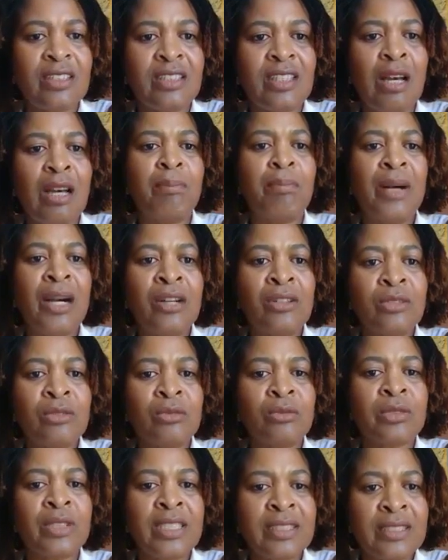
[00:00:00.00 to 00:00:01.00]

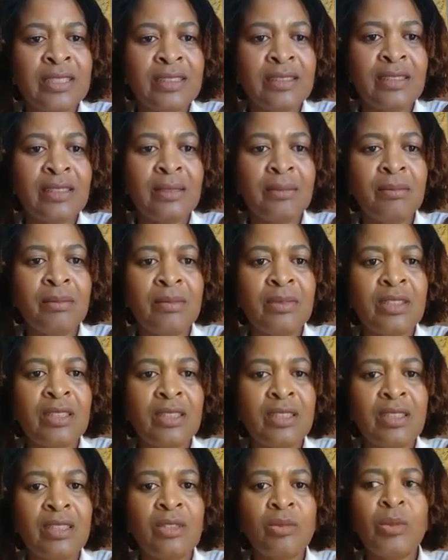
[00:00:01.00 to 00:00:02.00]
about racism,
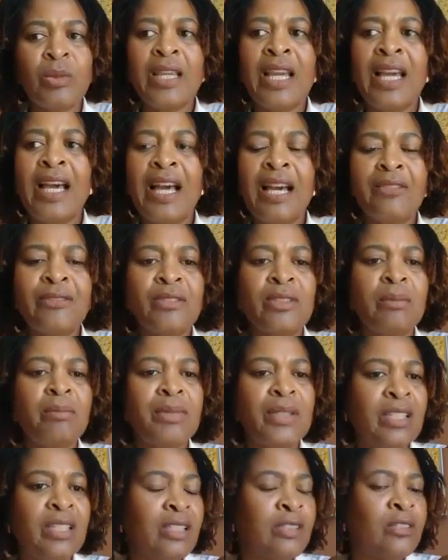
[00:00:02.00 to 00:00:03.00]
we have to
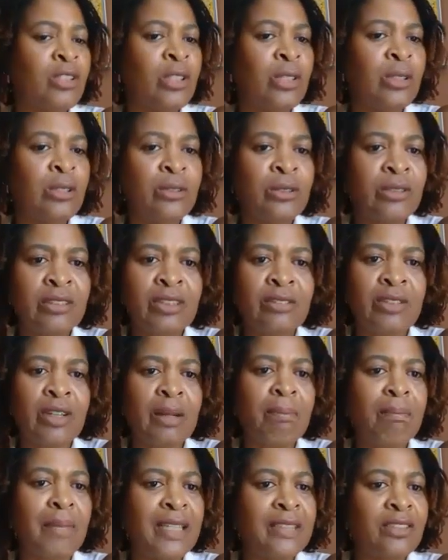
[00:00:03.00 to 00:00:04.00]
be inclusive. Our
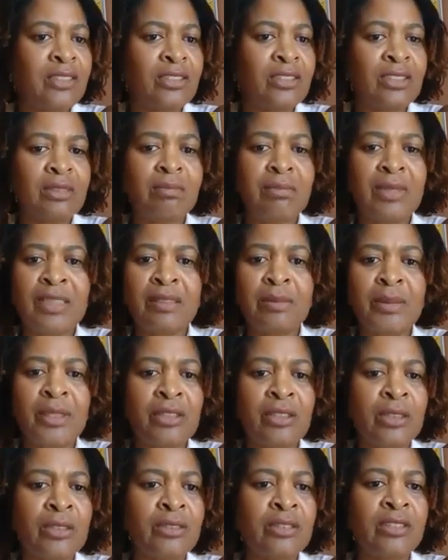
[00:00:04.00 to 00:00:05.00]
messaging must be
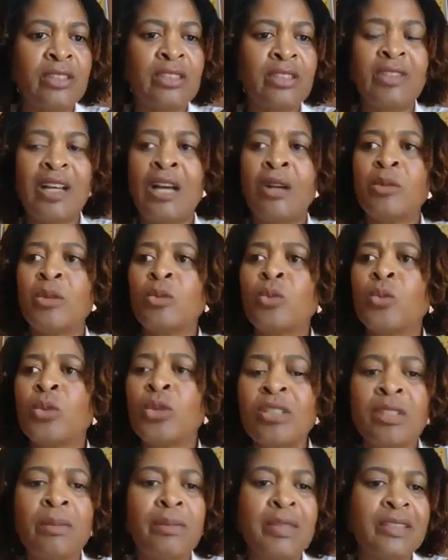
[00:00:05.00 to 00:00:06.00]
inclusive. Our
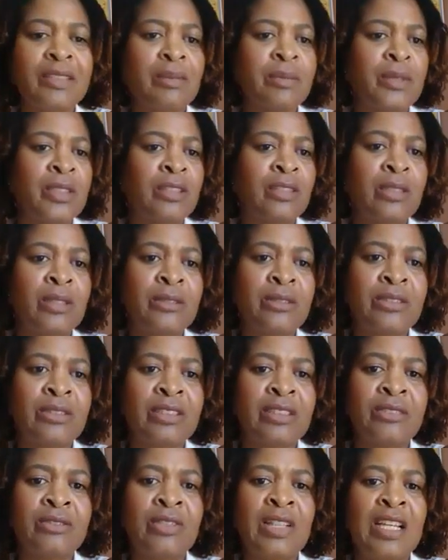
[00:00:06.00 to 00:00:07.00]
work must be
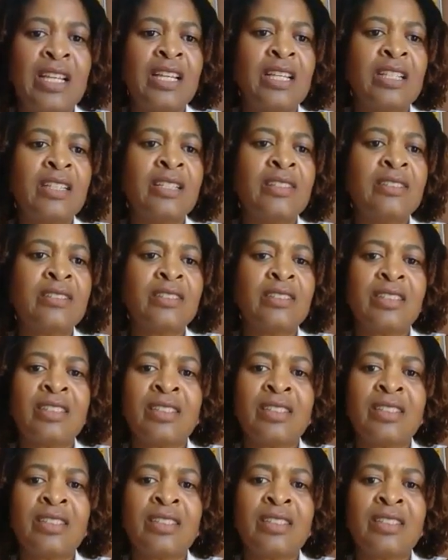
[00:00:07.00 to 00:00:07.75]
inclusive, because